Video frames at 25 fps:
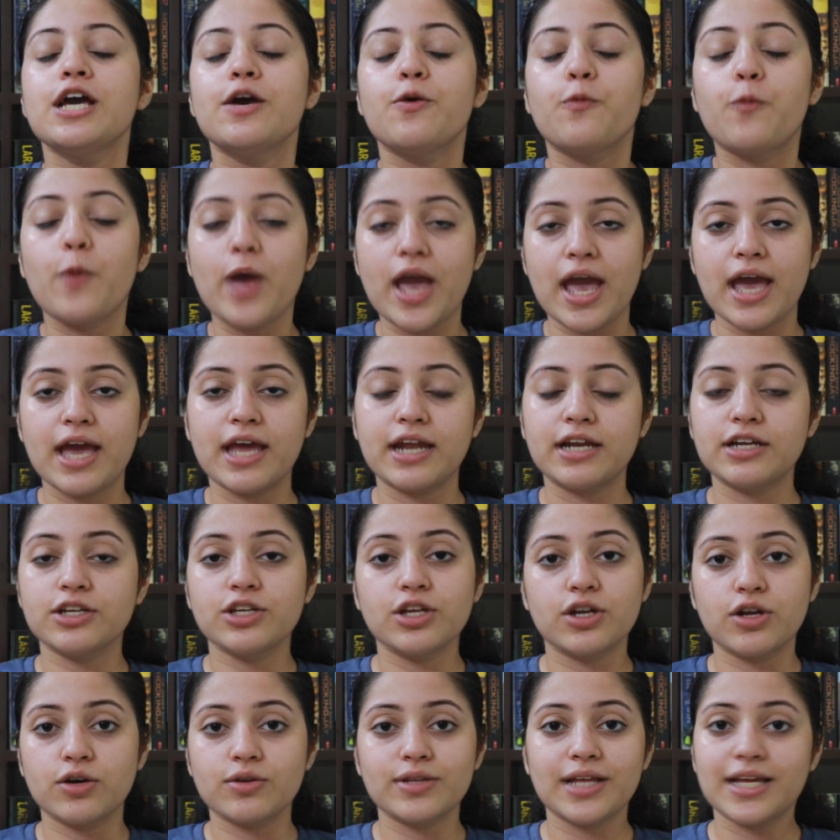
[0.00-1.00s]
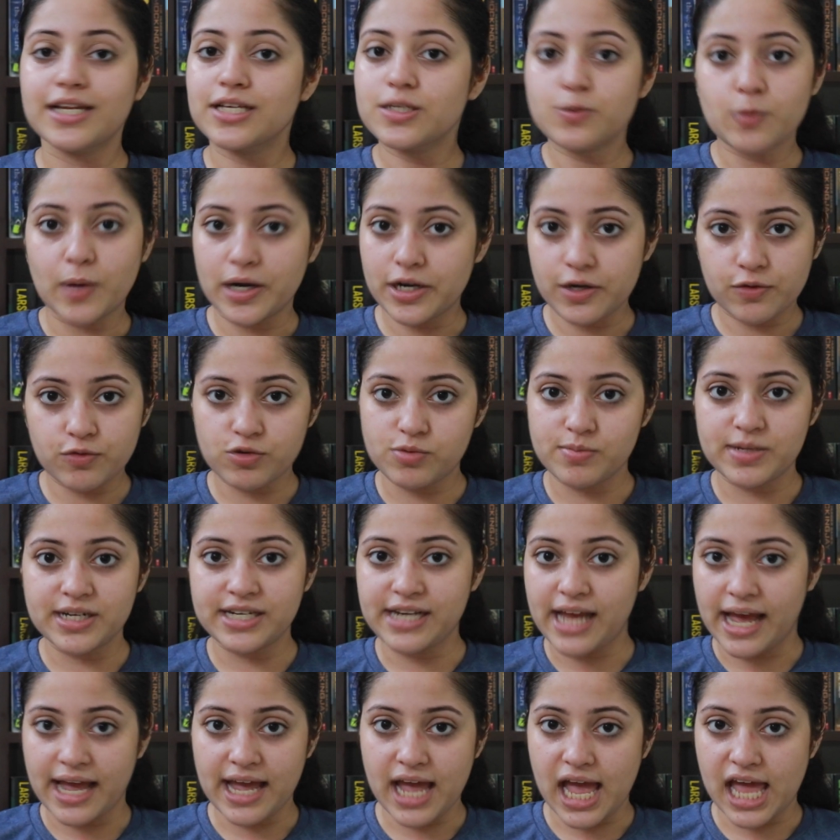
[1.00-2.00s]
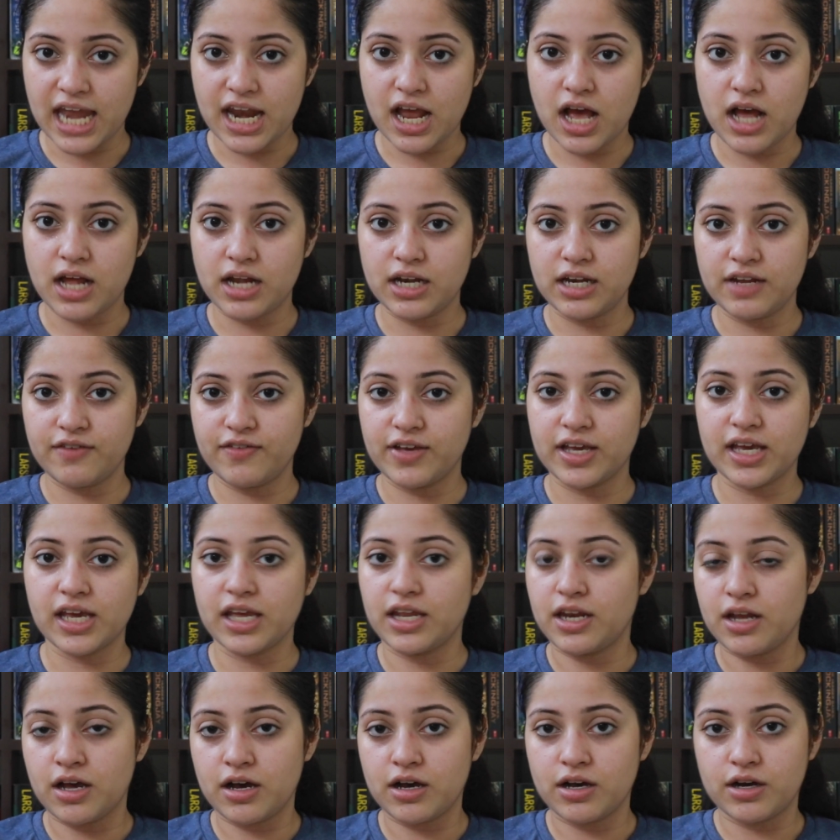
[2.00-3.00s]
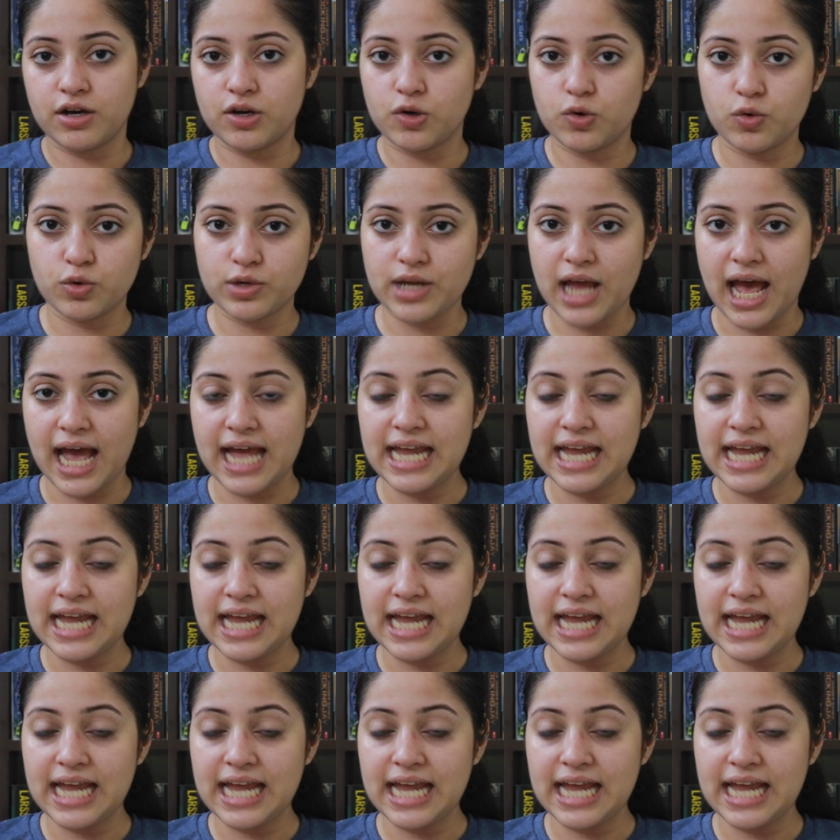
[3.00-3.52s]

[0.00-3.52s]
where, you know, there is Wonder Woman Diana living in her own